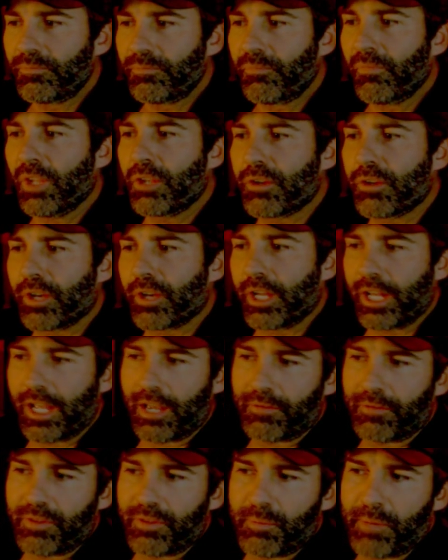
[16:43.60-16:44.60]
you're going to have
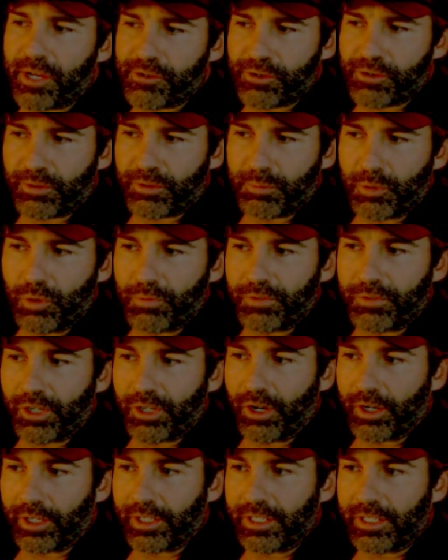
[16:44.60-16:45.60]
the measured move
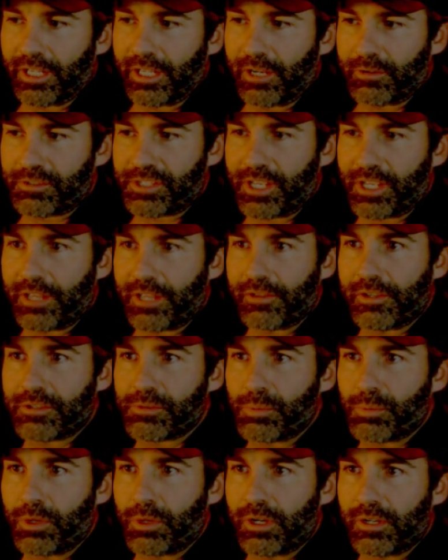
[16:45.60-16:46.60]
target. Now, say this
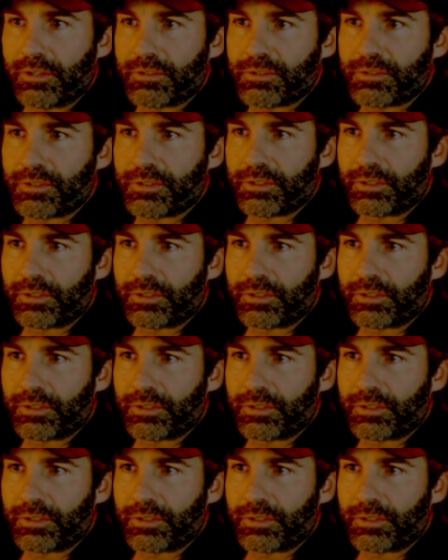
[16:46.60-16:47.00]
was...